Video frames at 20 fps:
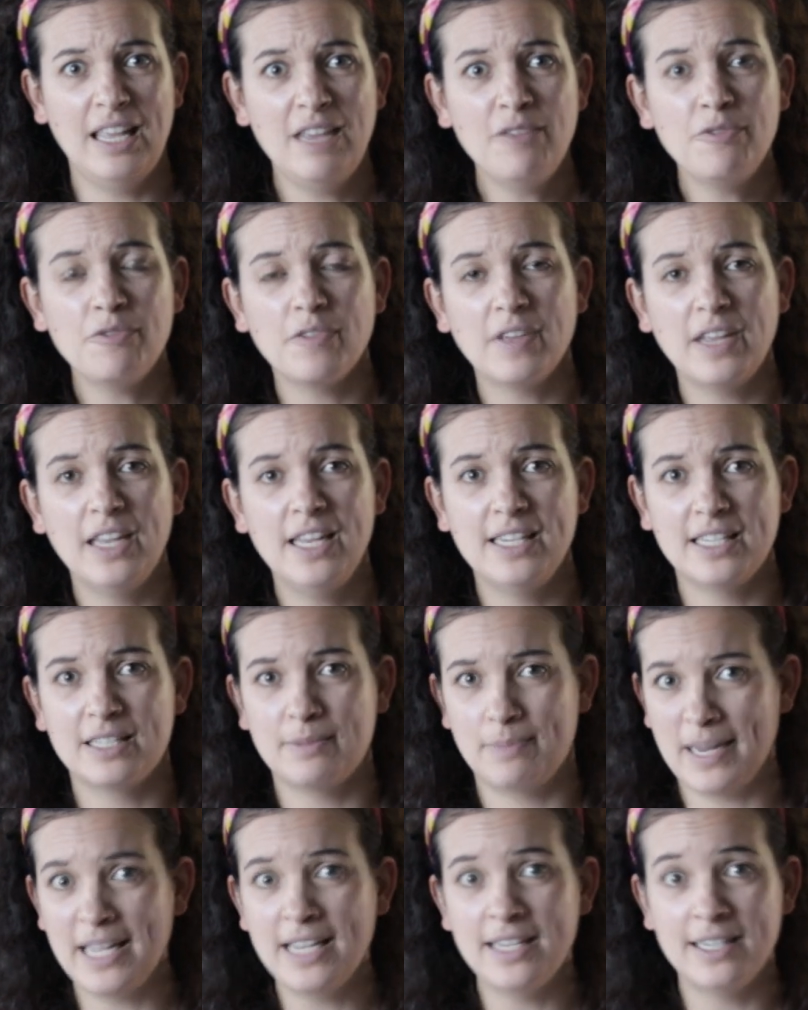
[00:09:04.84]
if he'd
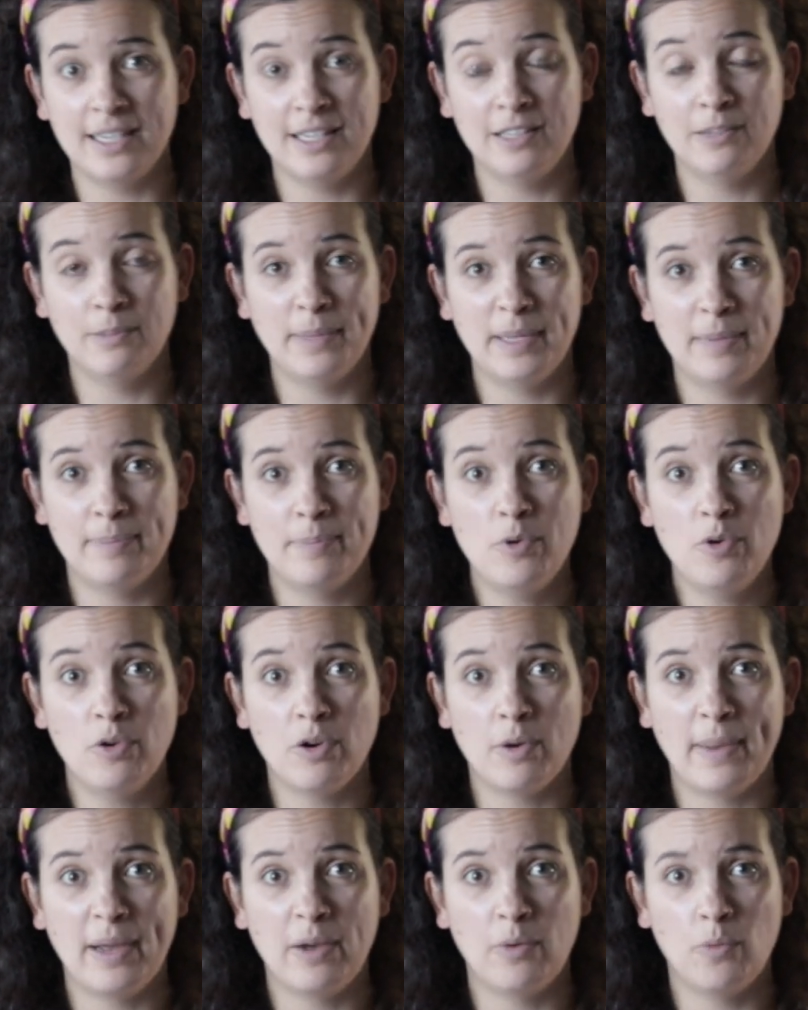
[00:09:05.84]
explained a little bit
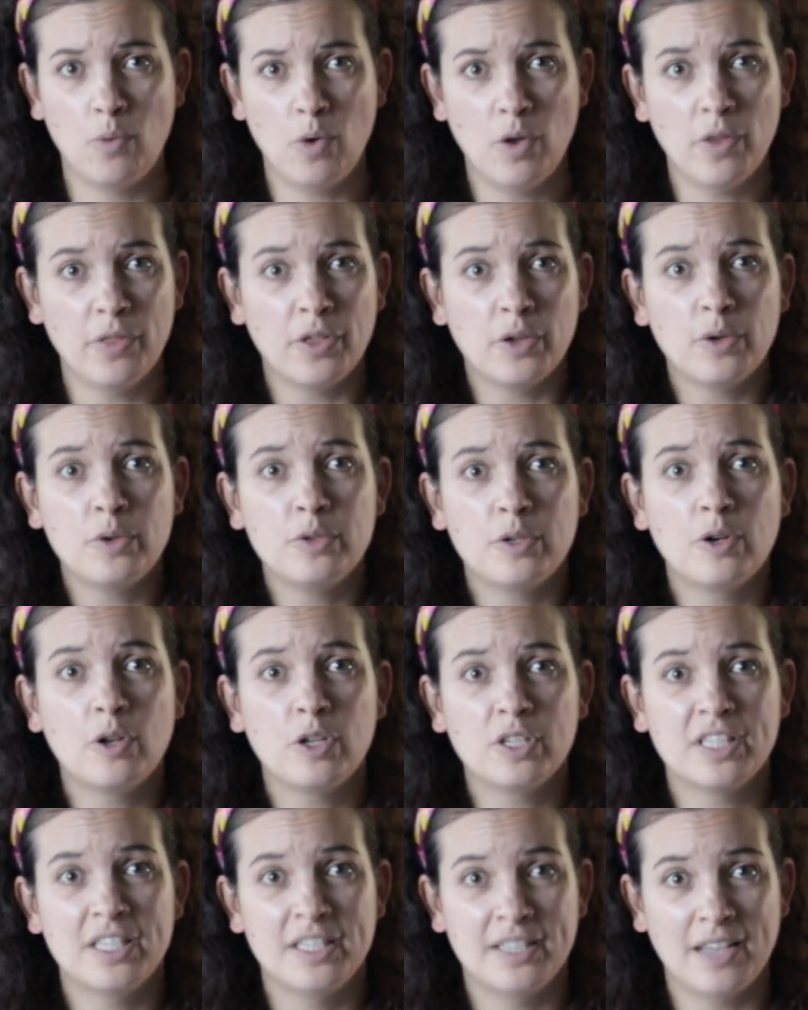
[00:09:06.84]
more about what those
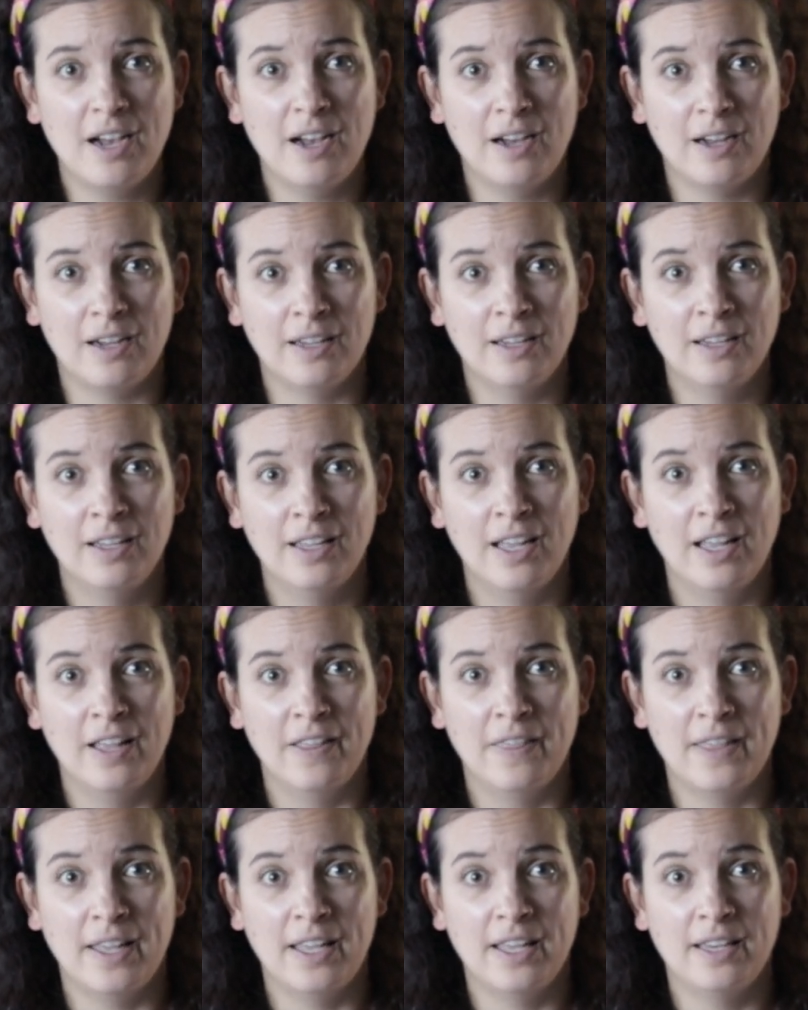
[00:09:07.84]
losses are,
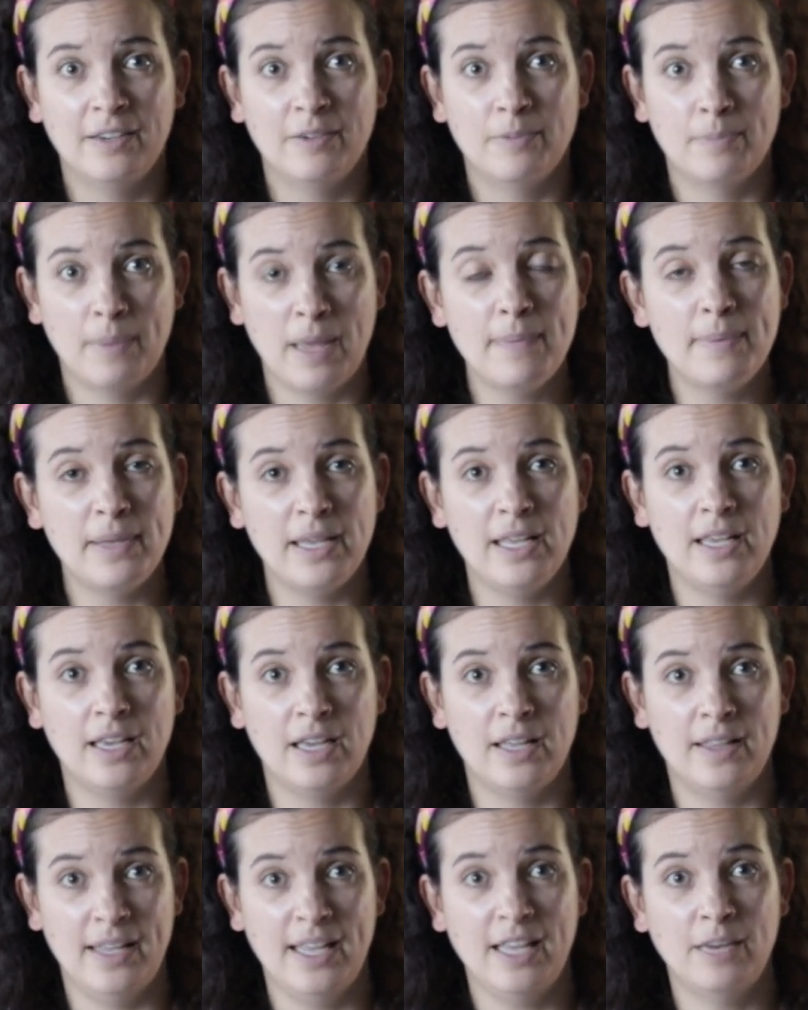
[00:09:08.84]
then maybe
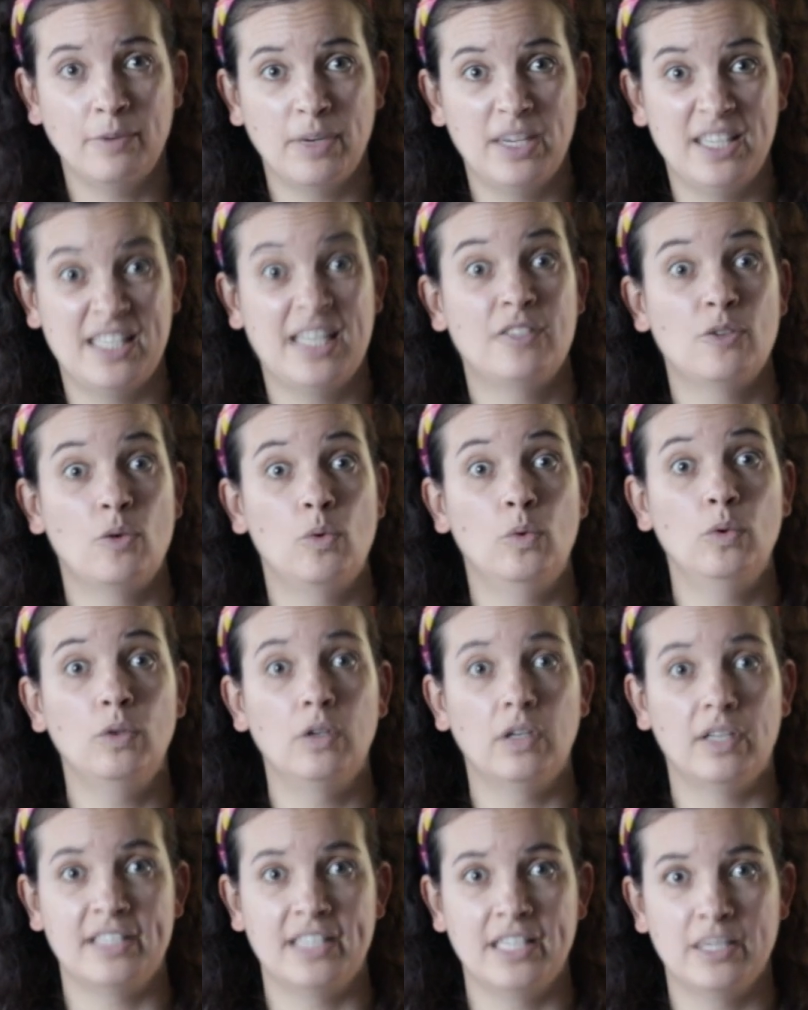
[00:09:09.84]
at the end when he says all
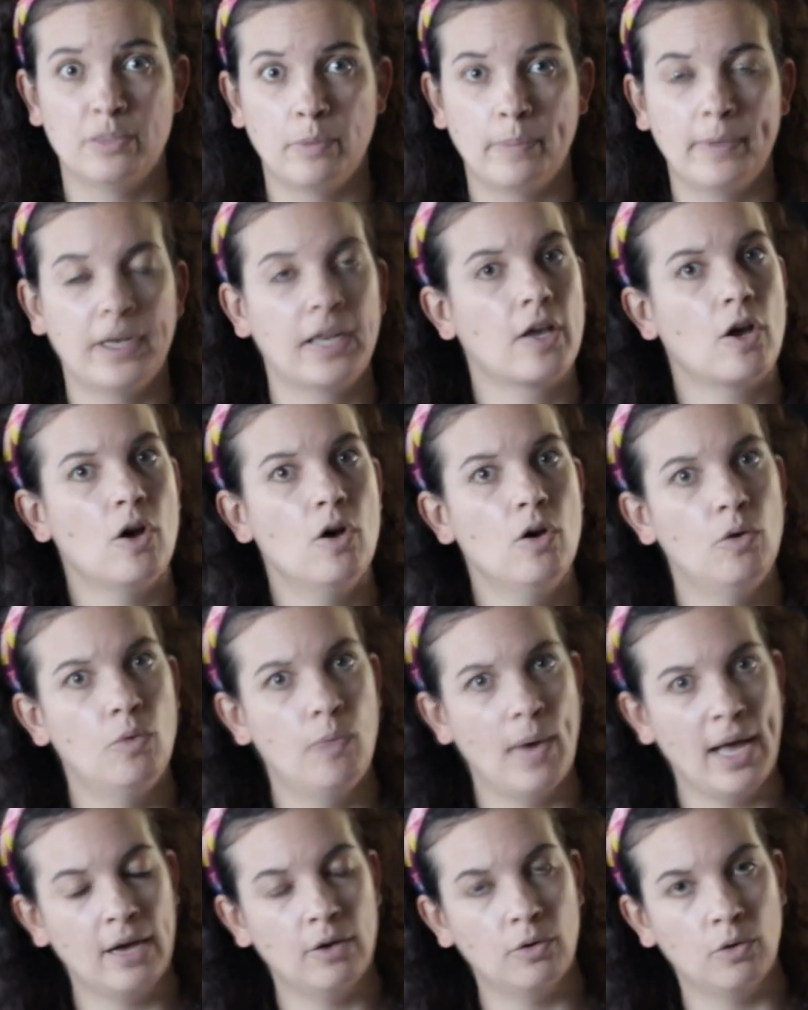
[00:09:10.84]
losses, we'd be like, oh
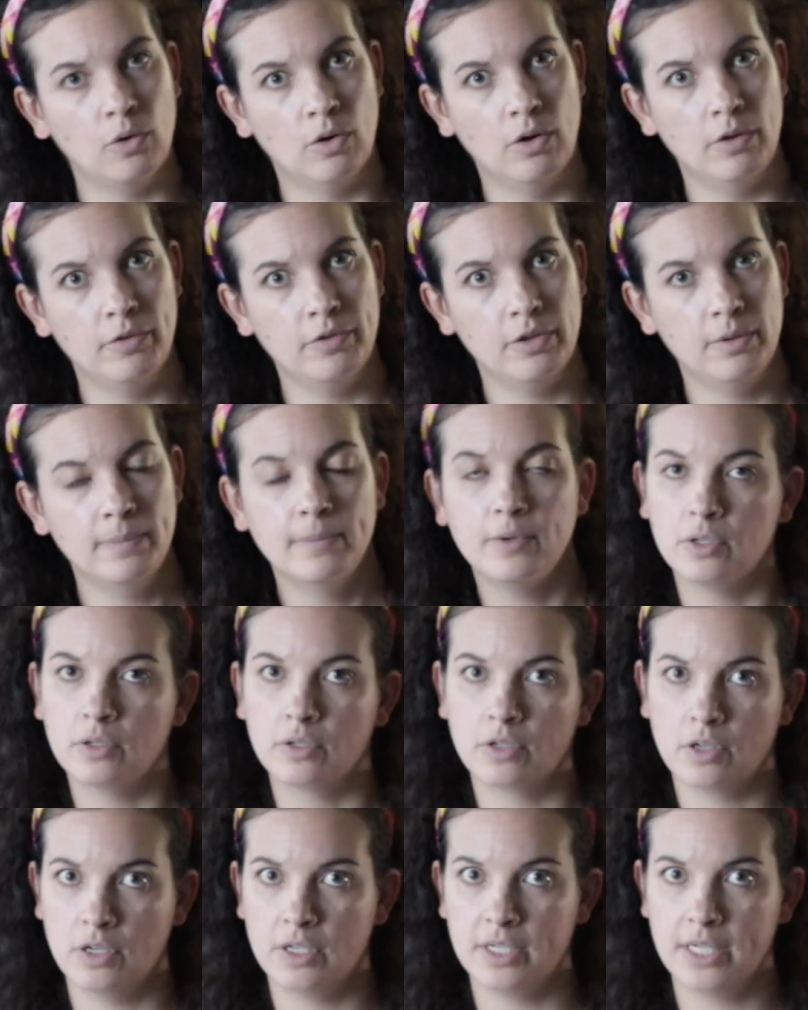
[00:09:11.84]
wow, all of them?
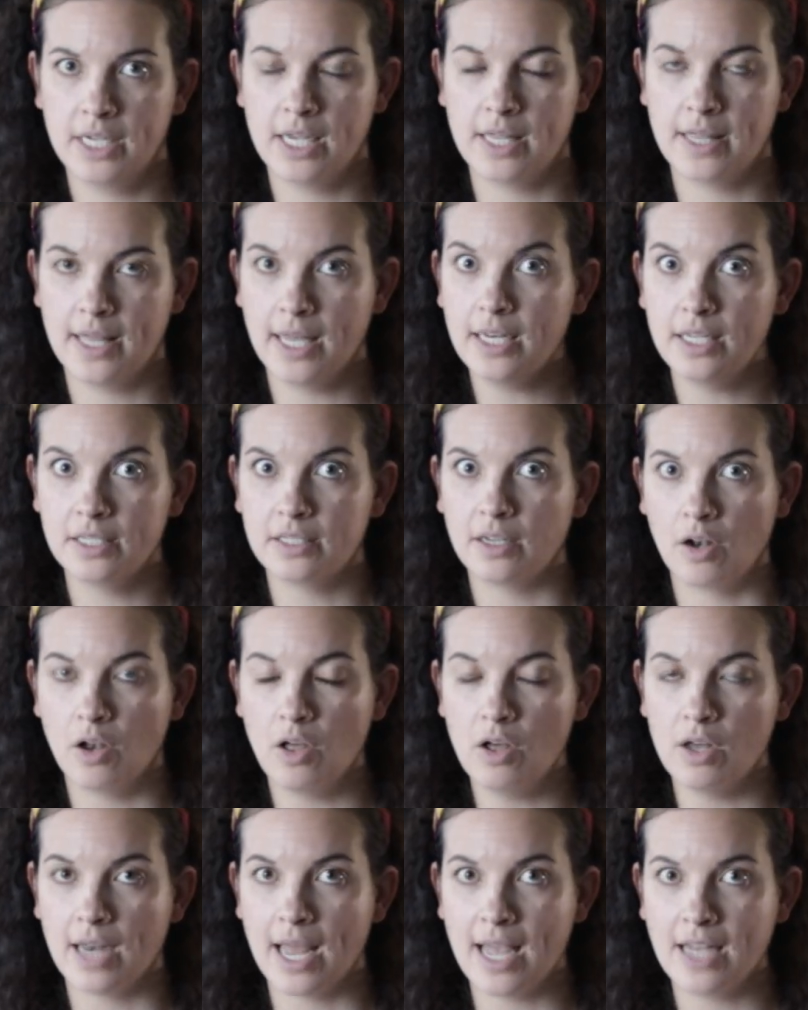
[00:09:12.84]
Oh god, yeah, that is a
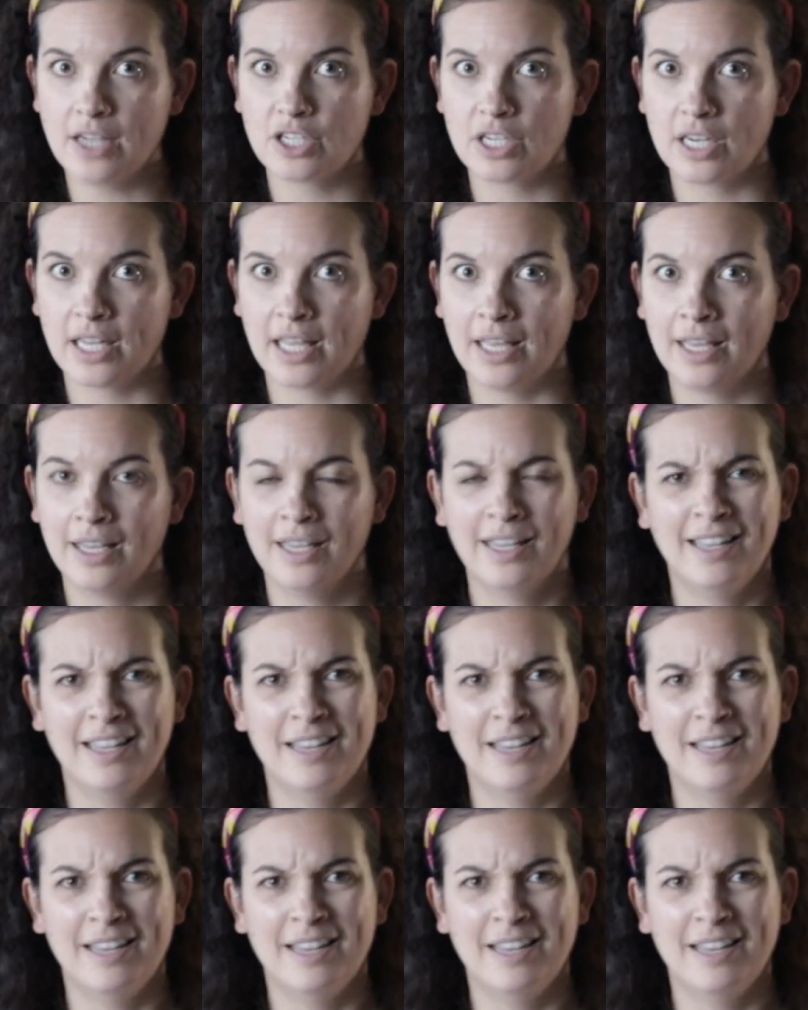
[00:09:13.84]
lot actually.